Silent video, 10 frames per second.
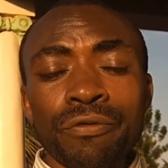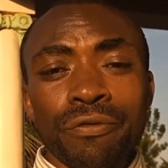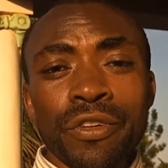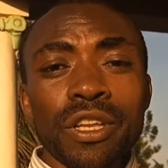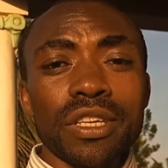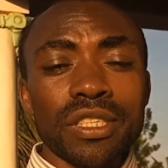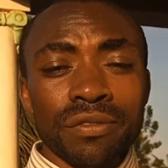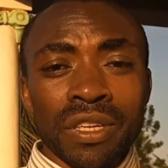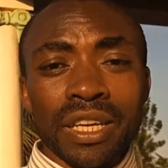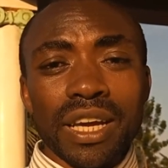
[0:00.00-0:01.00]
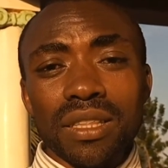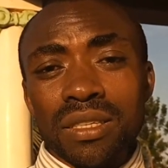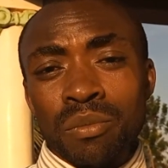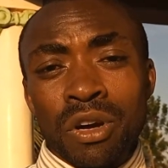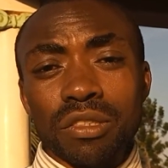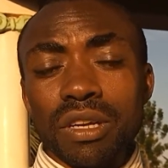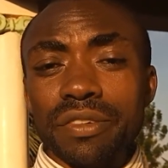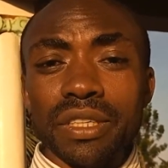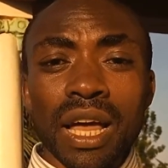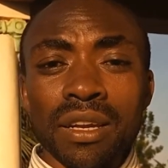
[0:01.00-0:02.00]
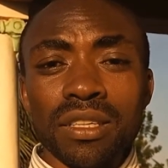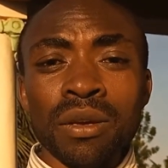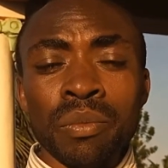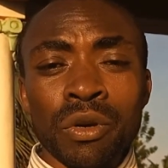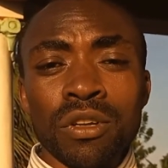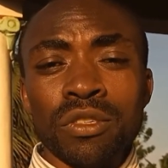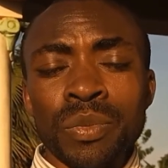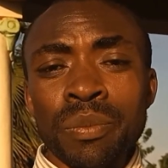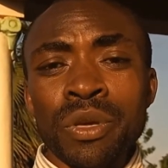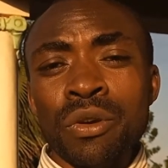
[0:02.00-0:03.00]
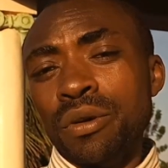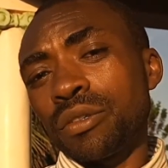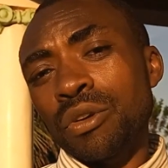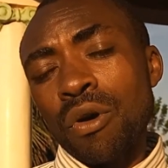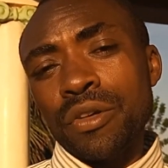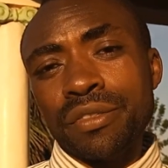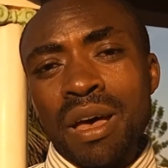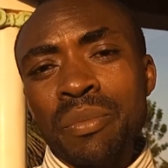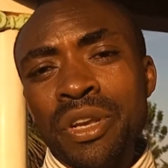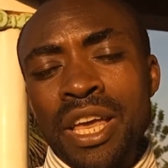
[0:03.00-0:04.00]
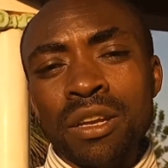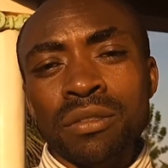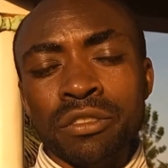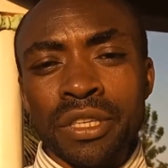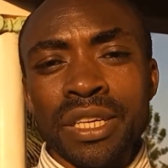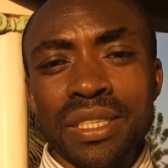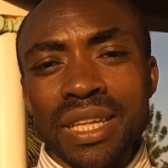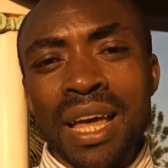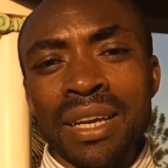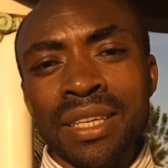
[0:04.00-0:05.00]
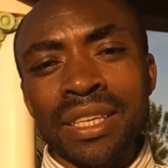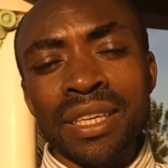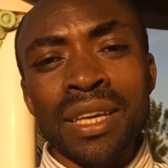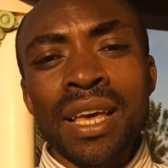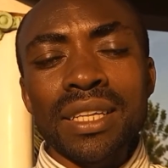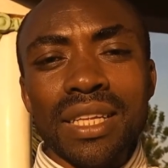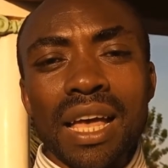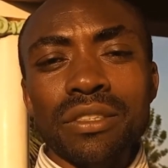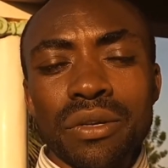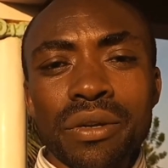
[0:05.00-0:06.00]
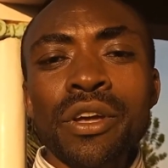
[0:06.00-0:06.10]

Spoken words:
video is even getting more traffic than them, because maybe your thumbnail tricks and the title,